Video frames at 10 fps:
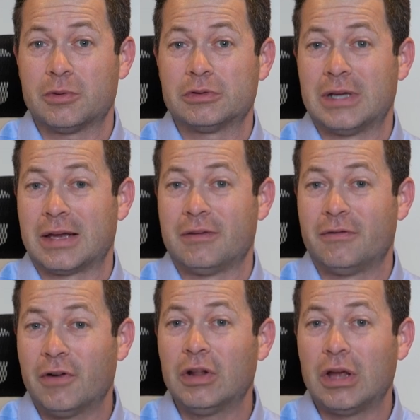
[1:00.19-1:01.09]
per second
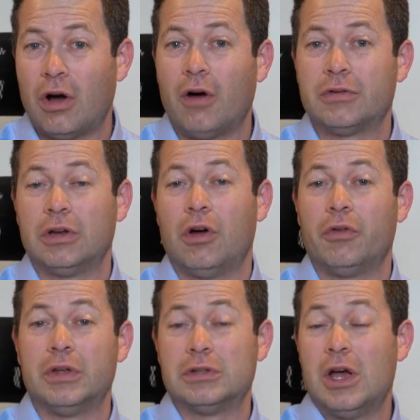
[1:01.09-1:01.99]
fairly often
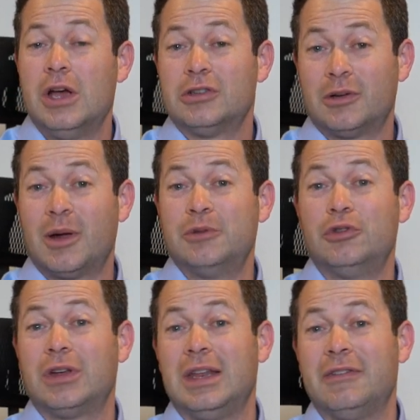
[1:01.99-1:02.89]
on these. Sometimes
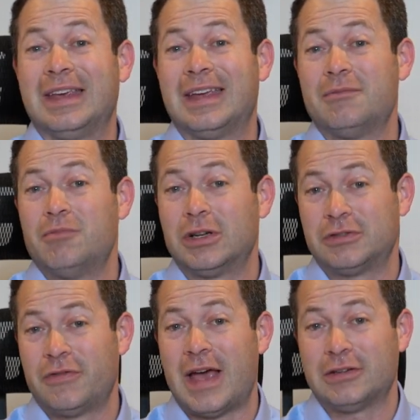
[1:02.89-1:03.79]
you can even get much
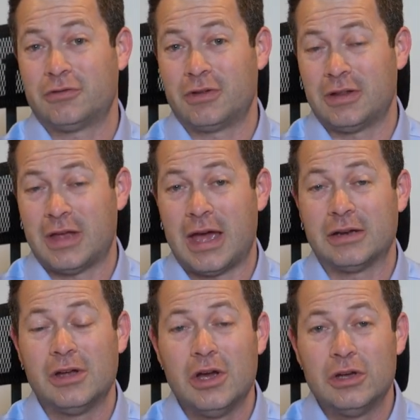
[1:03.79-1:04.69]
faster than that.
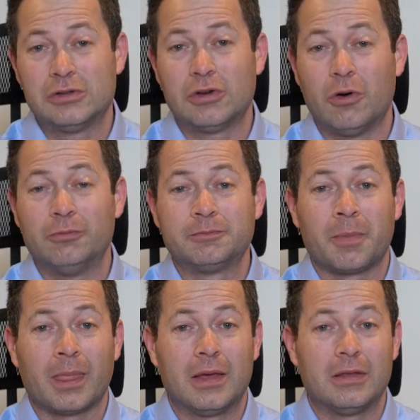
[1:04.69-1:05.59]
So,
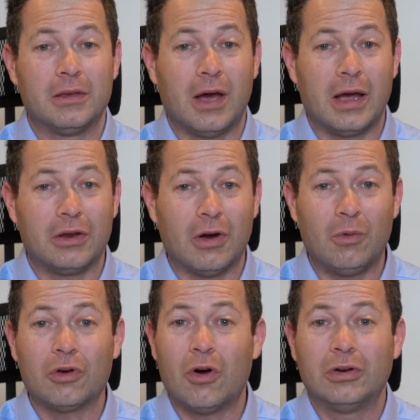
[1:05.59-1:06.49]
uh, you know, I
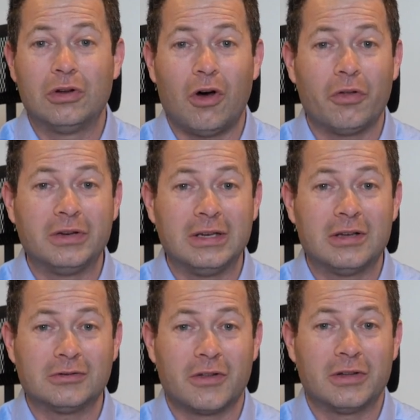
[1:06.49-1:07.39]
won't go into all the
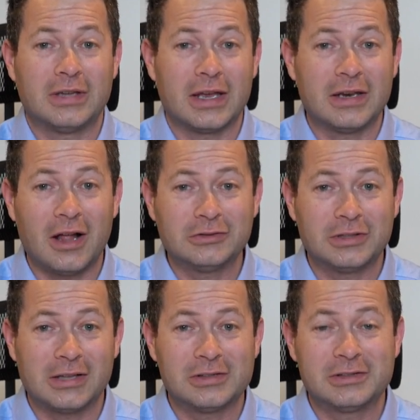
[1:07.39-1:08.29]
details of the technology
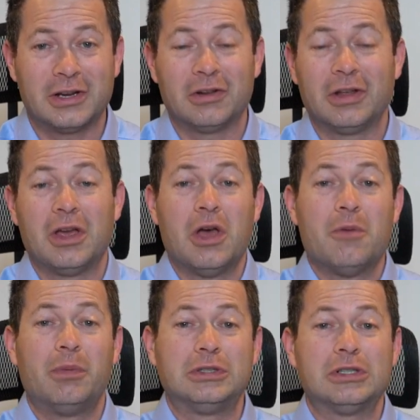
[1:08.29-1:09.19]
necessarily,
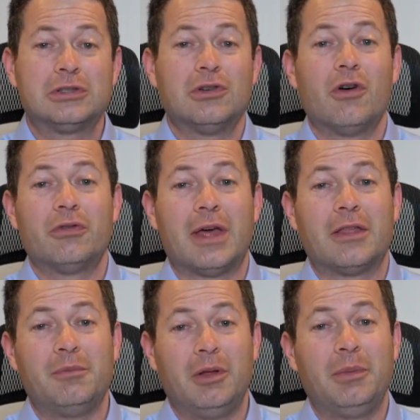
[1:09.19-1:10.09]
but just know that
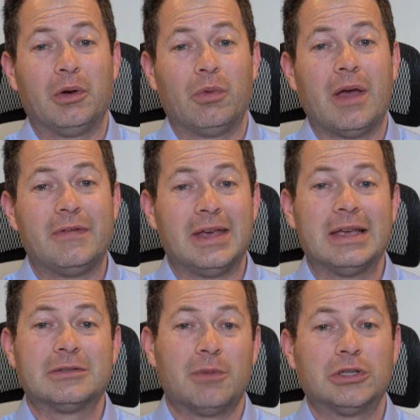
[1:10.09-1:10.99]
the millimeter wave
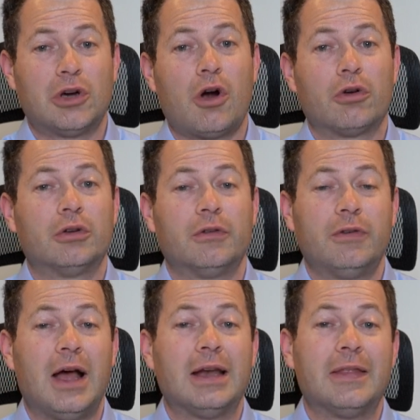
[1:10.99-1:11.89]
is much harder to
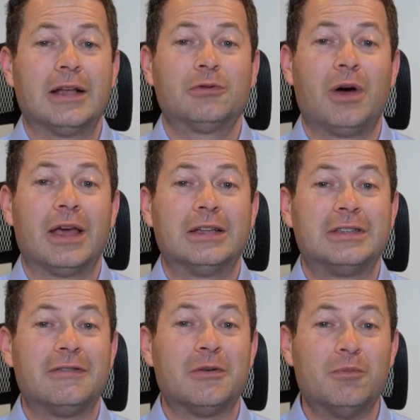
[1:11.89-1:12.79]
find, and that's why
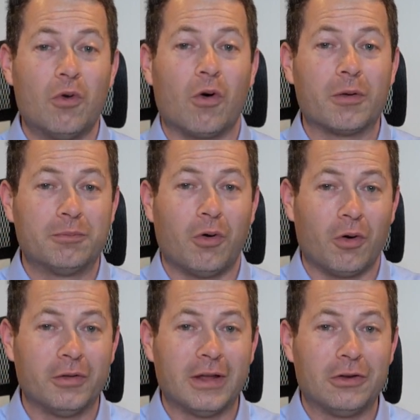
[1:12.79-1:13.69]
it's even more
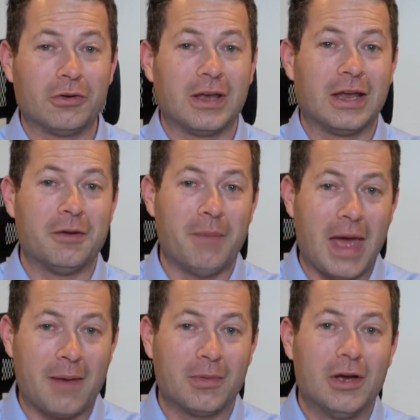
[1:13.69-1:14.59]
important that you can get a
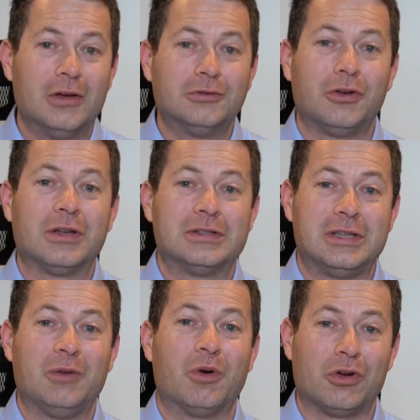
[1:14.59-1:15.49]
map so you can
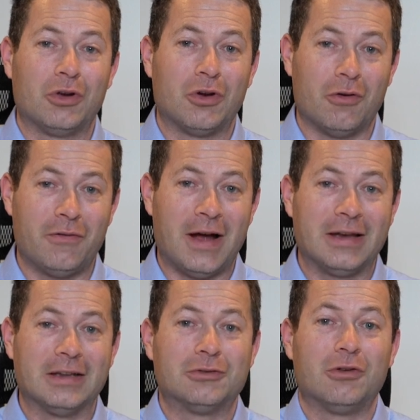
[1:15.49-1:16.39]
see where you can go
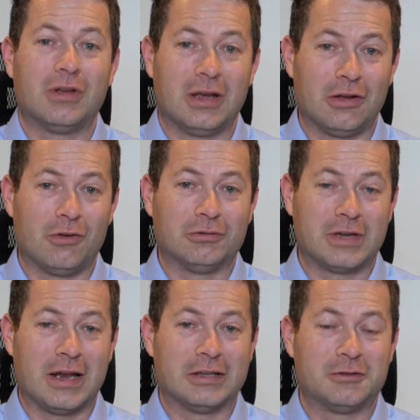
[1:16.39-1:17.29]
find it so you can get those
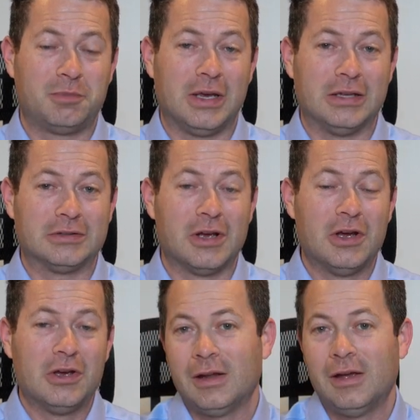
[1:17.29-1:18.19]
kind of speeds.
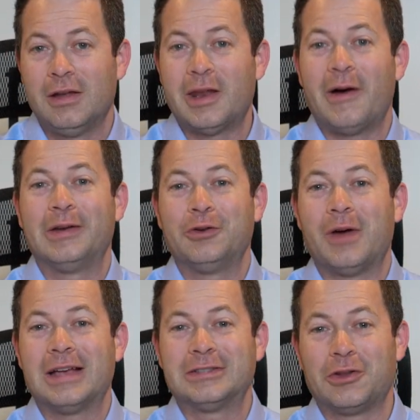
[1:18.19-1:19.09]
Now I do
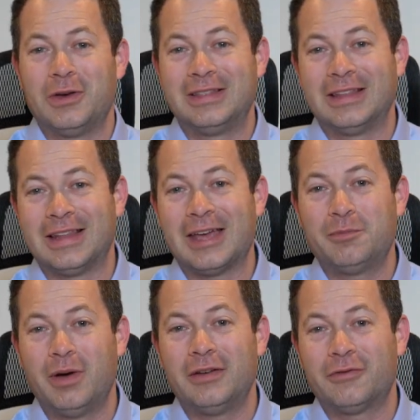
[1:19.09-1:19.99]
ask that you hit the
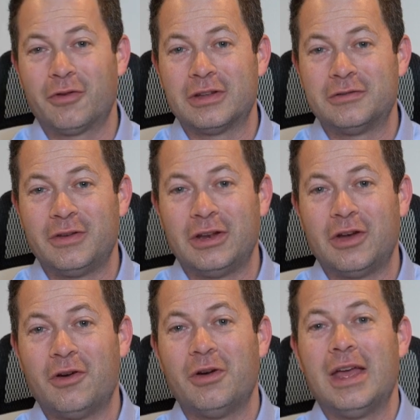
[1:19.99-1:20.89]
like button for this
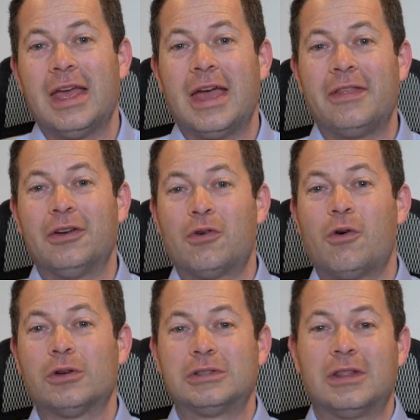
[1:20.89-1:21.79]
video and then of
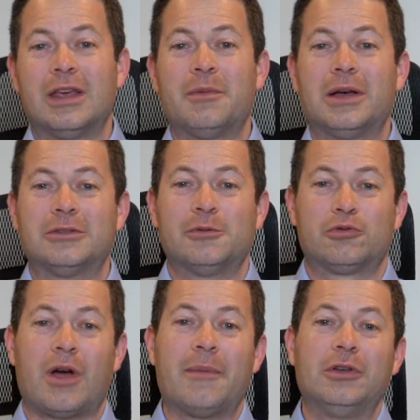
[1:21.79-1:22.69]
course think about
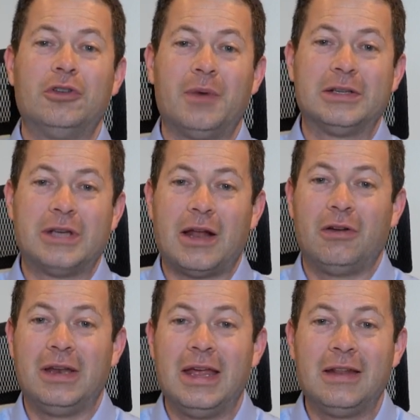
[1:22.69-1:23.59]
subscribing to my
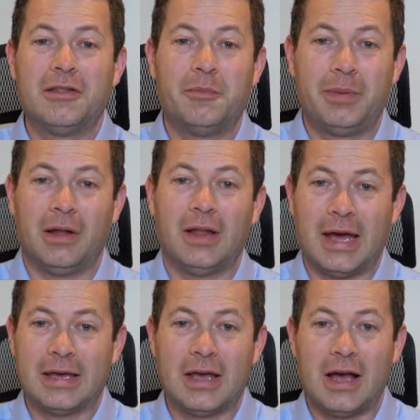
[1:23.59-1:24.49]
channel and hitting the bell
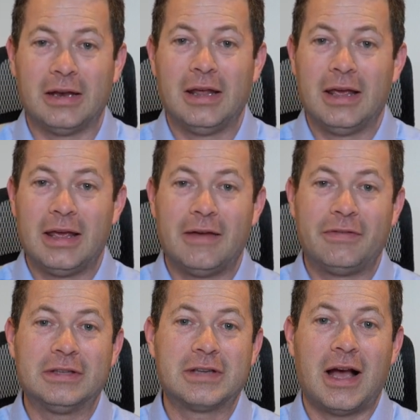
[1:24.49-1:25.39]
icon if
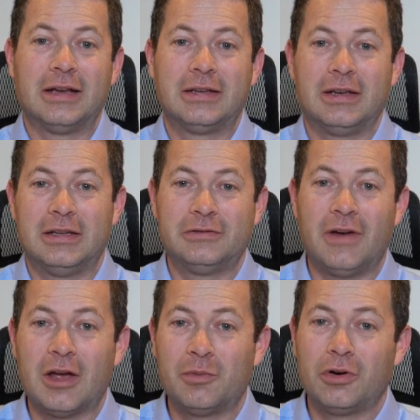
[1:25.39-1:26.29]
this content is
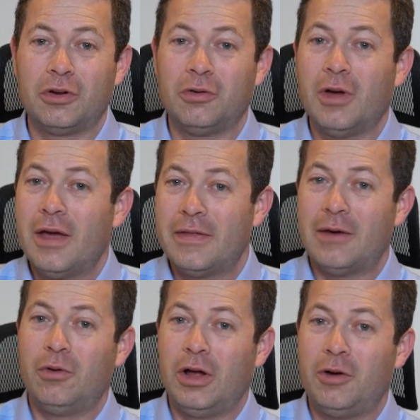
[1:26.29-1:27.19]
valuable to you.
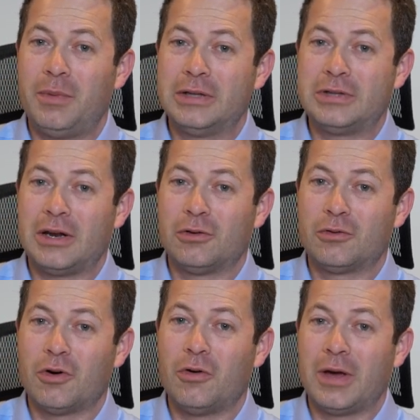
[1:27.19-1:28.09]
That will help my channel
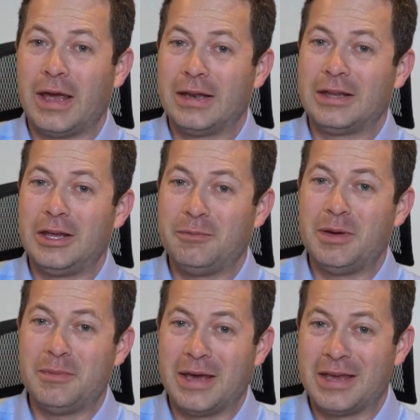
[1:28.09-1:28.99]
grow and keep
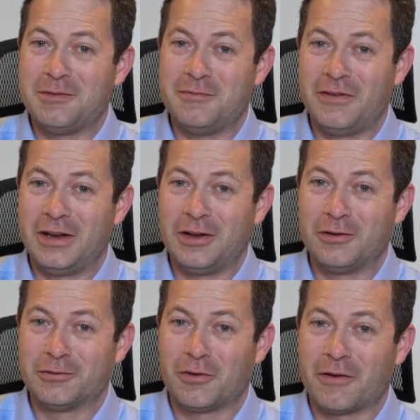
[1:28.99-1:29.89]
me making
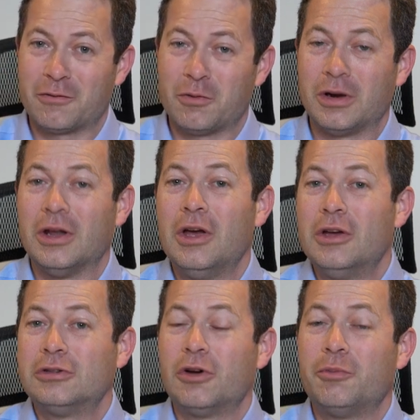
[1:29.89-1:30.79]
videos for everyone.
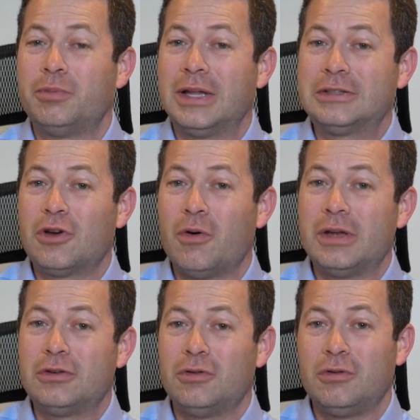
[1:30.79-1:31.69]
So let's go
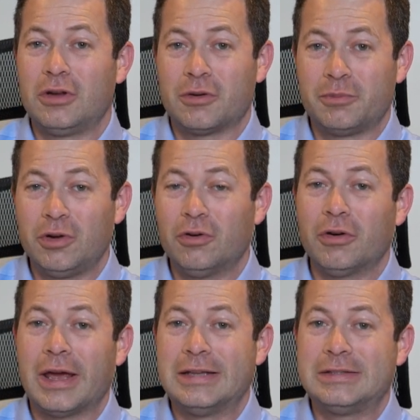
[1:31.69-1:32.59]
into the
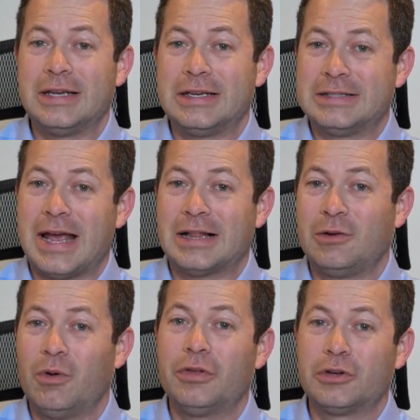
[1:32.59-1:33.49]
computer and see
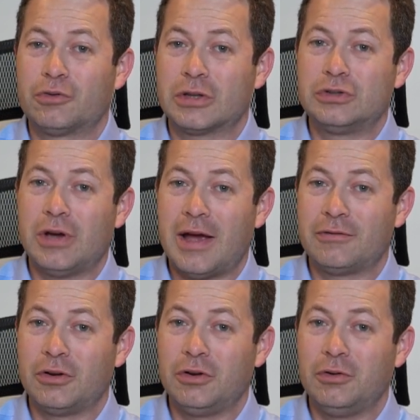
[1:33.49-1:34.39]
exactly what the tricks you
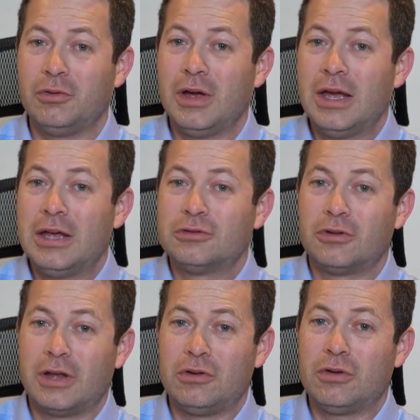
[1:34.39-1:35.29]
have to do
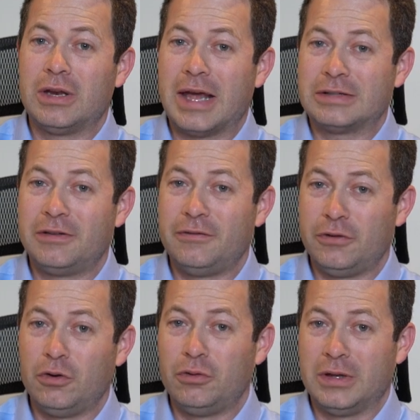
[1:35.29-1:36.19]
so that you can actually
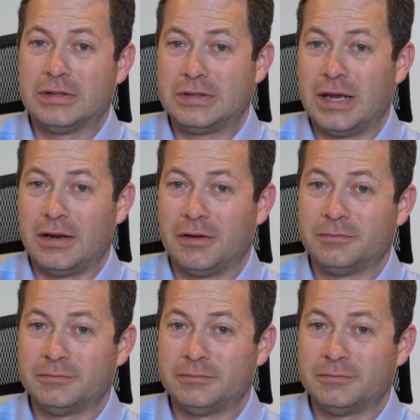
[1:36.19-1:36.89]
view this data.